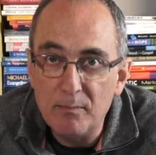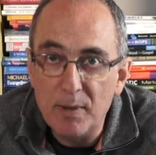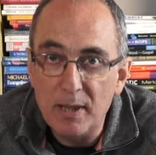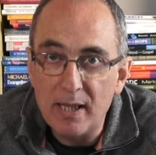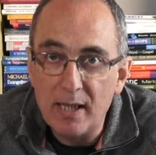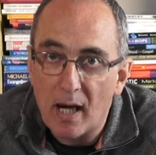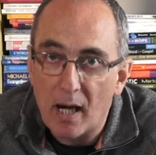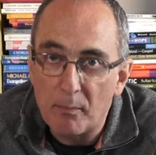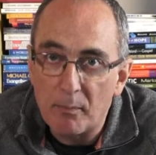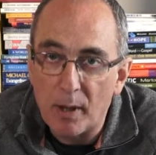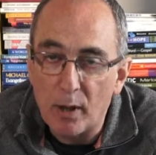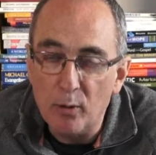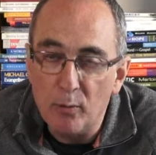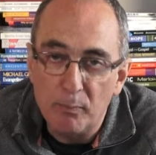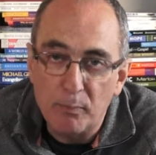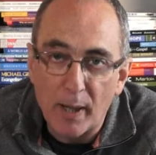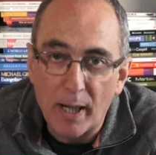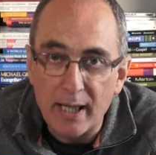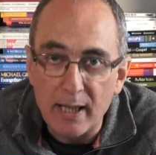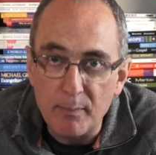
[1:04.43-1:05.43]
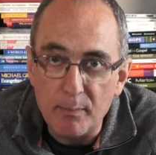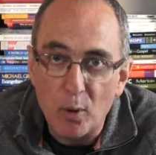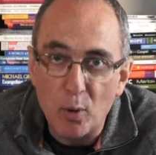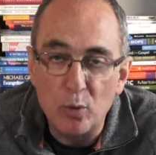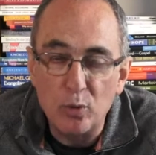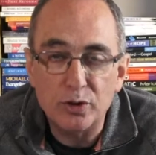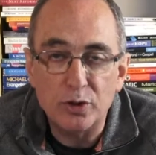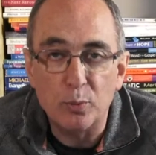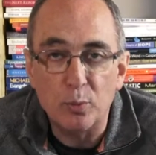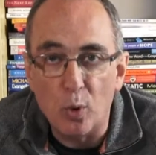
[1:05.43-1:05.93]
me about
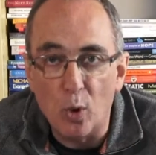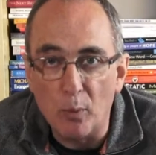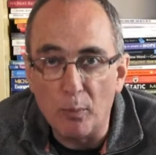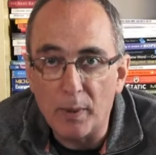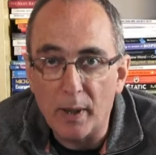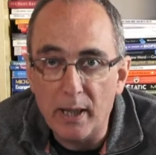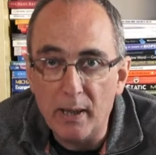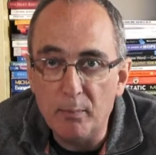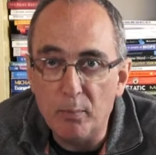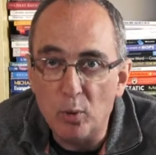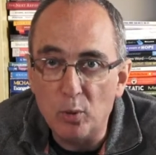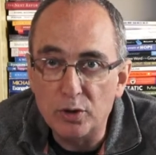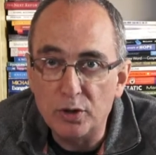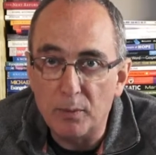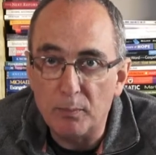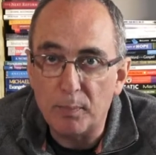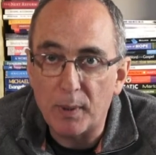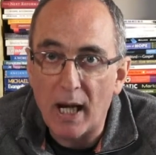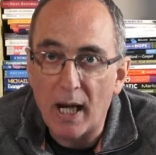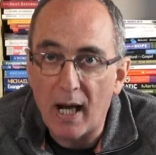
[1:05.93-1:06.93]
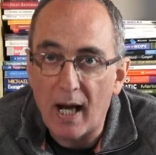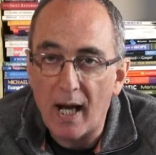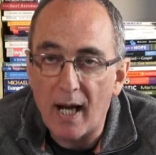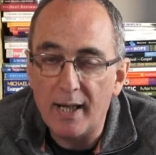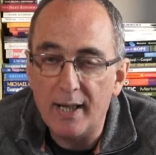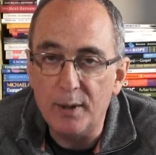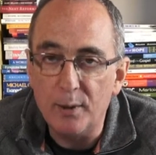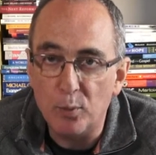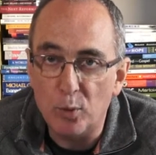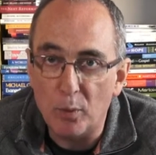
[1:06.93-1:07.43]
Bibles and what Bible to buy
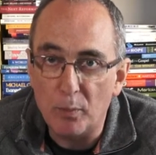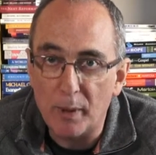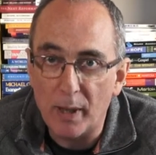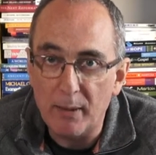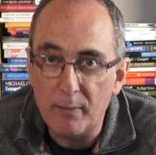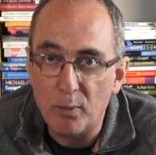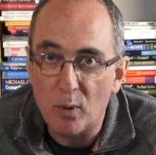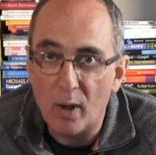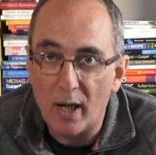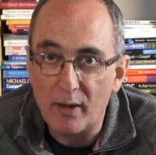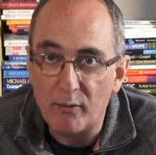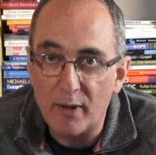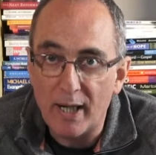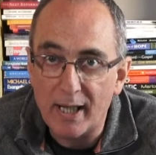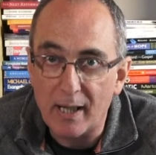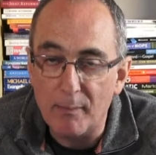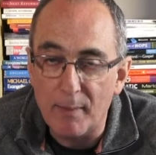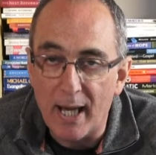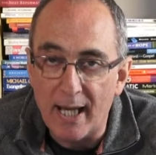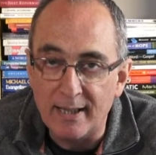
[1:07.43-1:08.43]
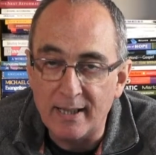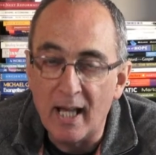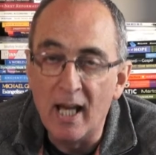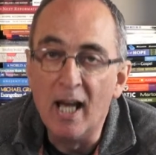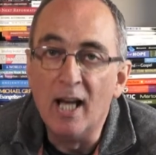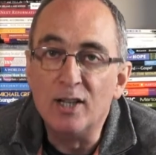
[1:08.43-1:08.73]
and what Bible I recommend.